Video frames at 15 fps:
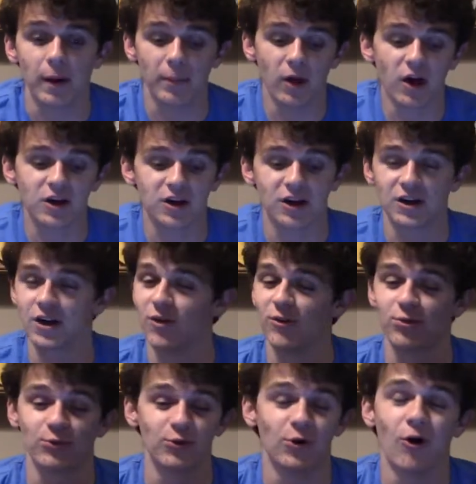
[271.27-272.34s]
I'm not going to go
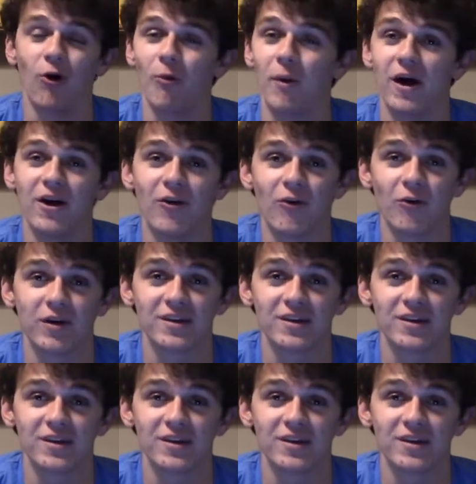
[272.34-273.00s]
through hole by hole,